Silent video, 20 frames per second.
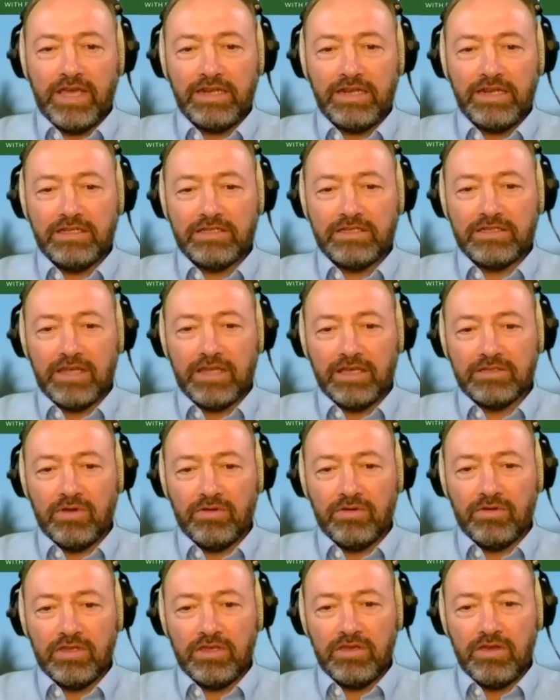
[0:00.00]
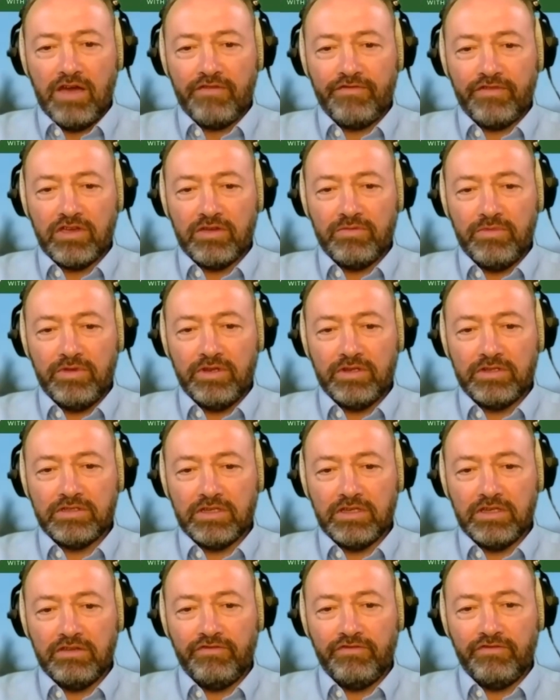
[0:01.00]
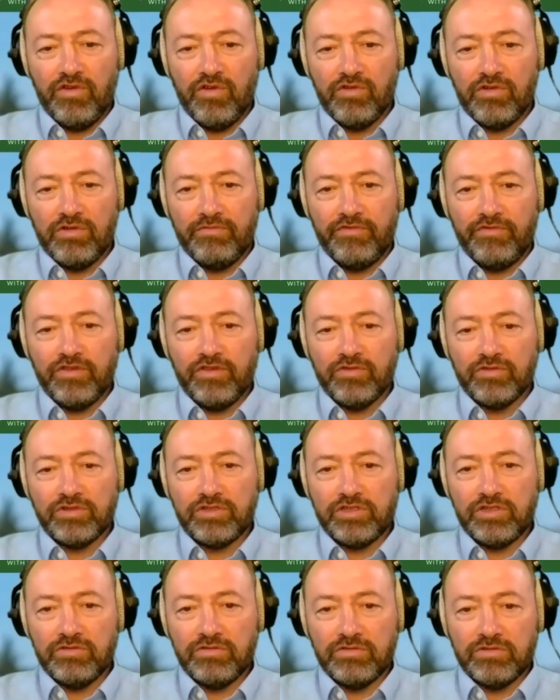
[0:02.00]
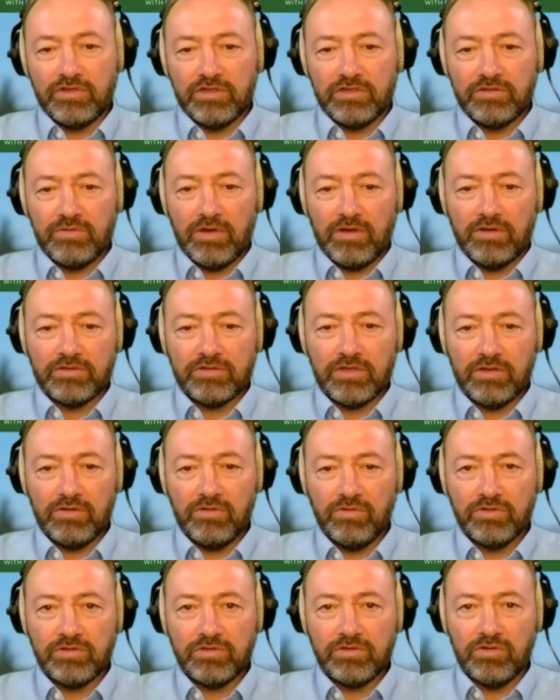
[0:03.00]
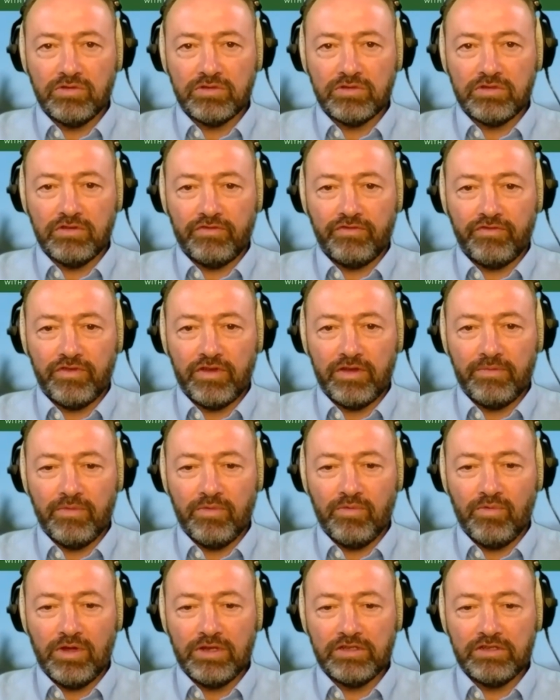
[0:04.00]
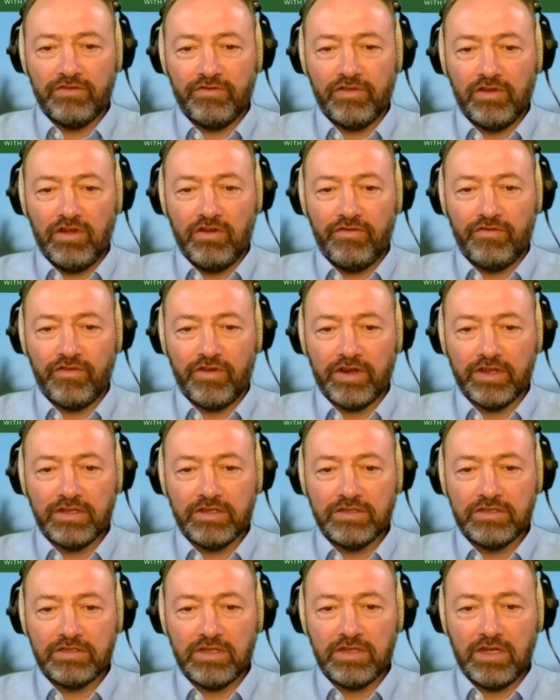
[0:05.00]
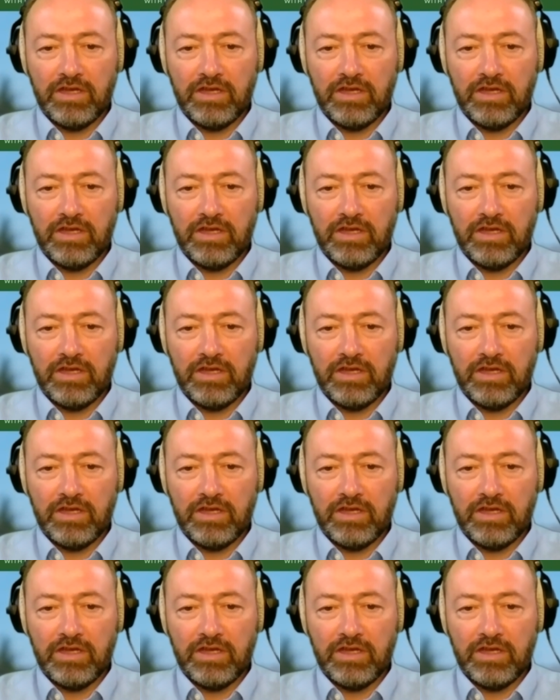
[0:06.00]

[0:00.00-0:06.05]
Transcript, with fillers: Kent is saying as well that you have a community forum for your students as well. So all sorts of wonderful offerings.